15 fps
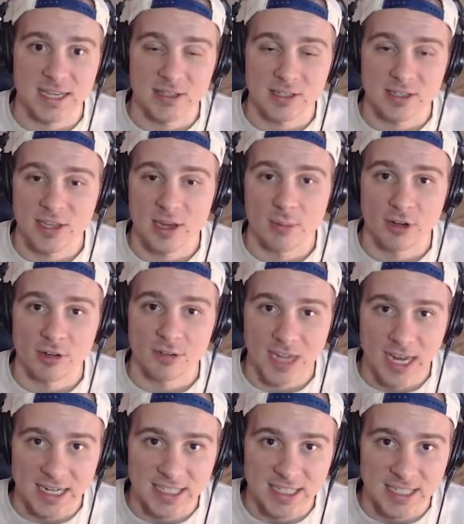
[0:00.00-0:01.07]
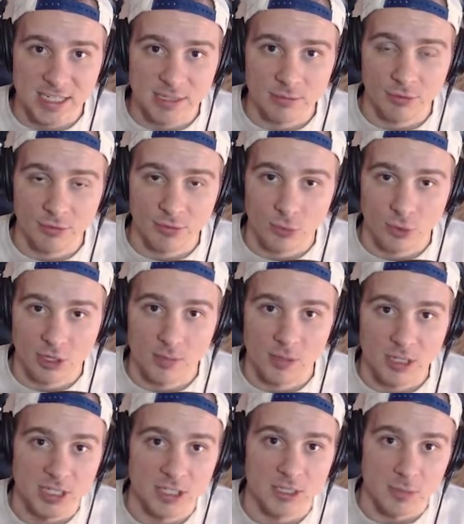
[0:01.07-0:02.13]
the summer of 19 before
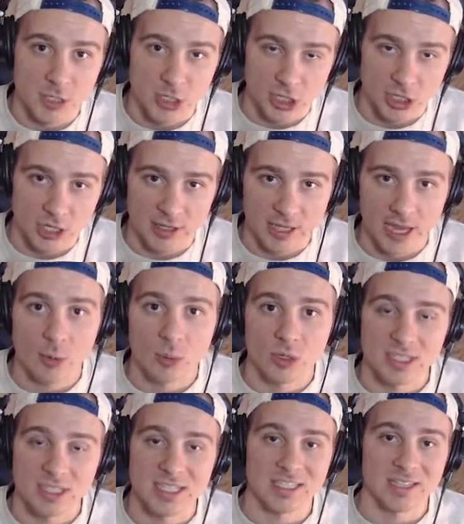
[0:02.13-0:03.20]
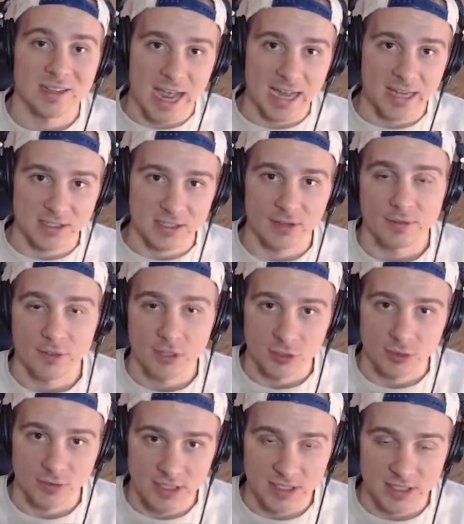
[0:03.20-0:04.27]
committing to Michigan. That was his last
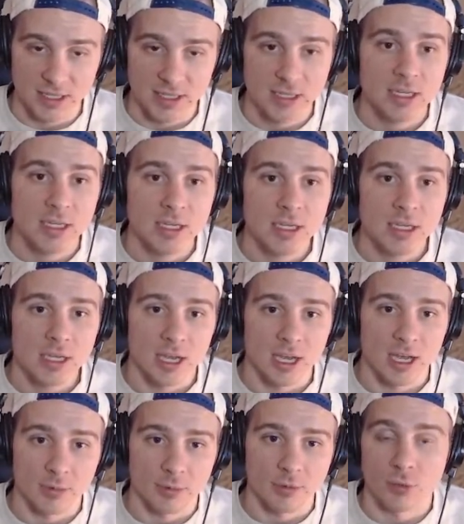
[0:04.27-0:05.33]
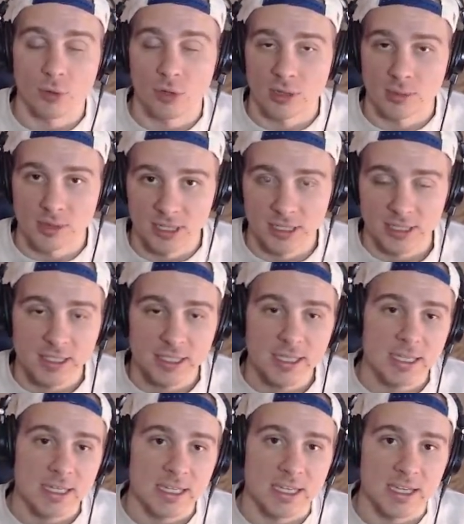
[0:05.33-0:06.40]
official visit before committing.
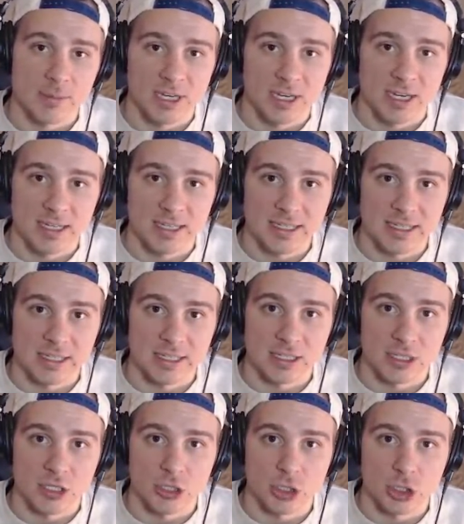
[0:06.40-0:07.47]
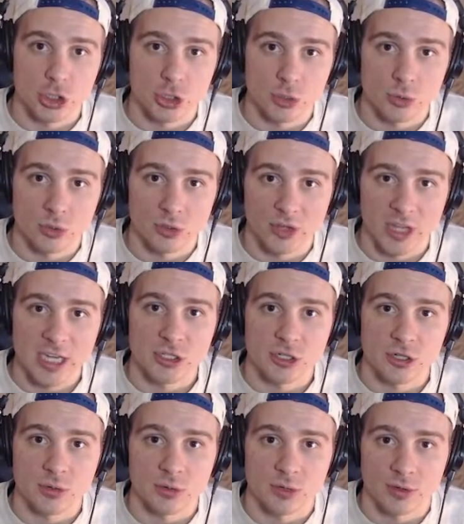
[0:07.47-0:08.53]
He committed in June, late
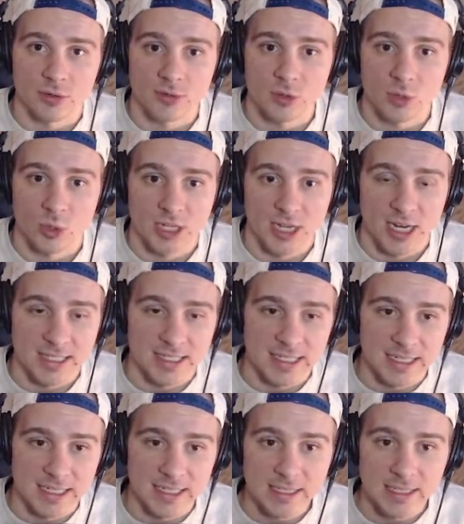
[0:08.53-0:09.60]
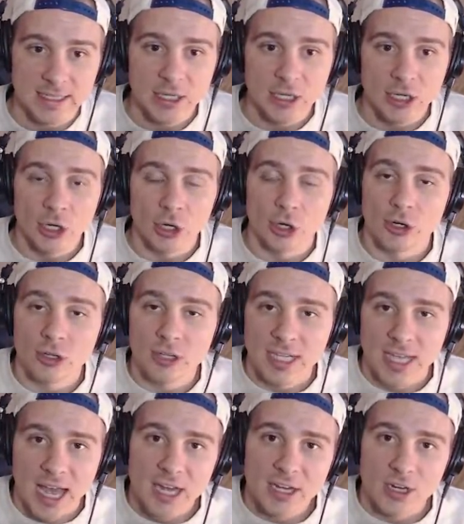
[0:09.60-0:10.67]
June of 2019. Early
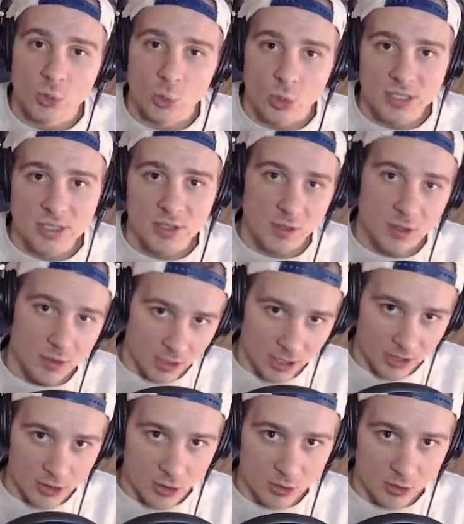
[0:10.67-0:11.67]
on, it was looking like Notre